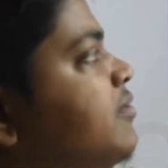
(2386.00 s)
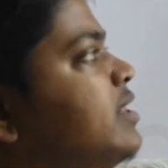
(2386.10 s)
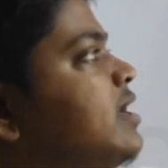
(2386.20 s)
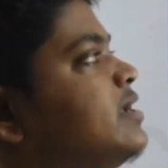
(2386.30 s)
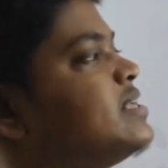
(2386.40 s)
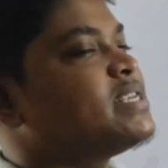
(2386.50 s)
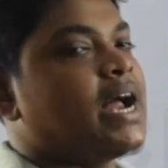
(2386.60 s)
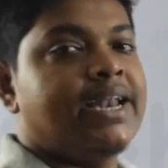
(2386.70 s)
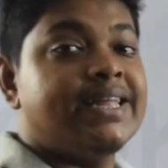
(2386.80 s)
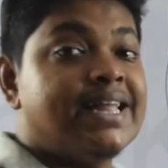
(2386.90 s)
we'll
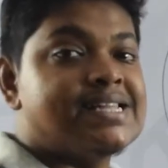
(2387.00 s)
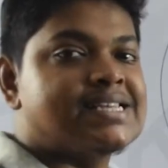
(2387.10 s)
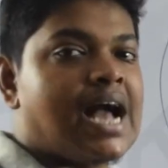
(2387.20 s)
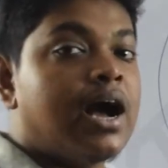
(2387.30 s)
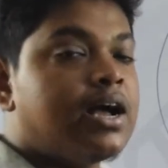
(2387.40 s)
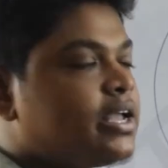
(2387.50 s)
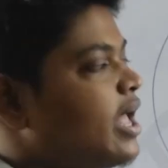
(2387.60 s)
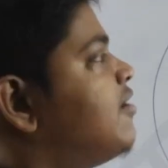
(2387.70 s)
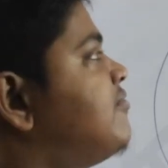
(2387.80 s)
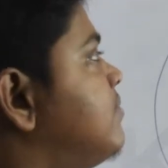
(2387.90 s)
understanding this concave